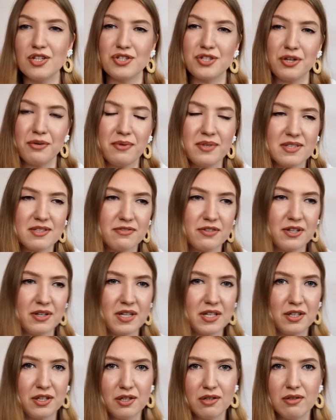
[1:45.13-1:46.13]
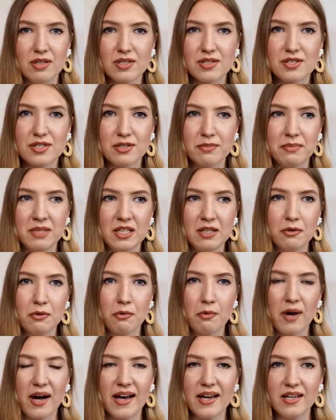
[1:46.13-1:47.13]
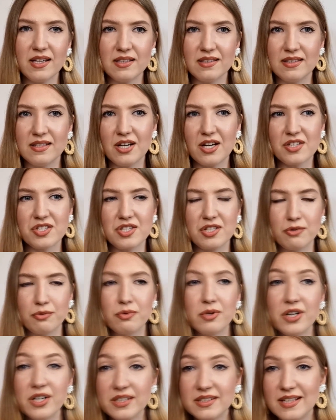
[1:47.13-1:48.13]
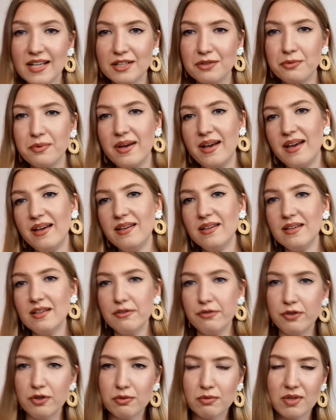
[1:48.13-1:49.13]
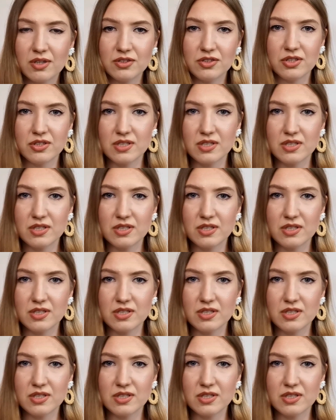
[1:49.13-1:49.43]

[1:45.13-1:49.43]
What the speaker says: So it's very curious to me why it does it work that way. If you want